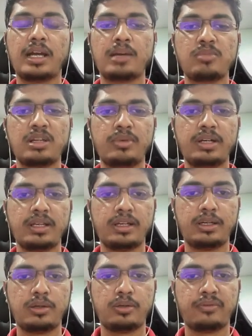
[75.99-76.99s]
I'm limiting
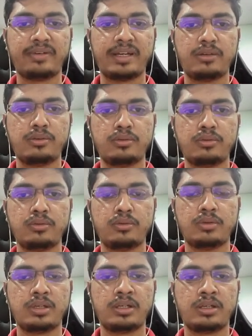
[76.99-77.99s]
it to
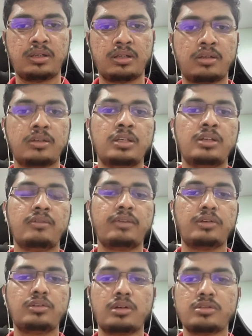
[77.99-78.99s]

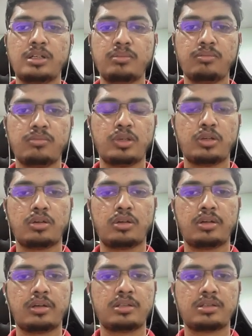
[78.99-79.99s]
5,000
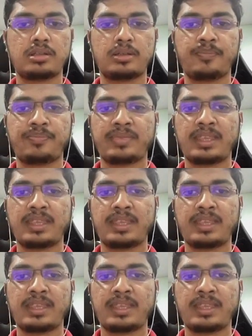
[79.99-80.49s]
because the